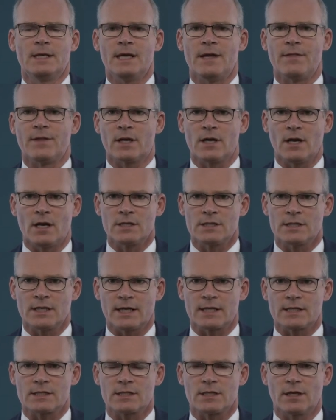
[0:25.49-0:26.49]
in the
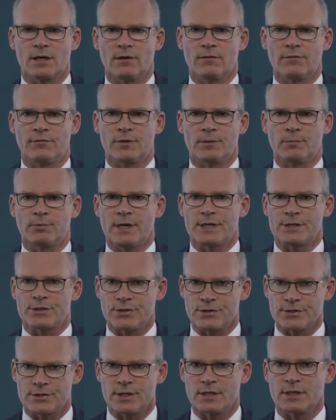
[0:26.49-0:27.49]
context of the
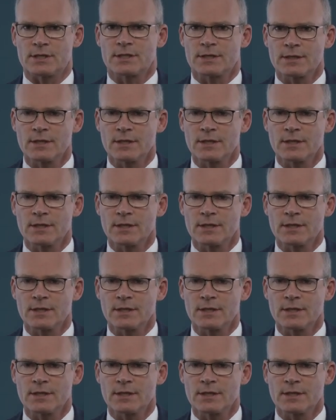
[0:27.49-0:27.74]
pressures that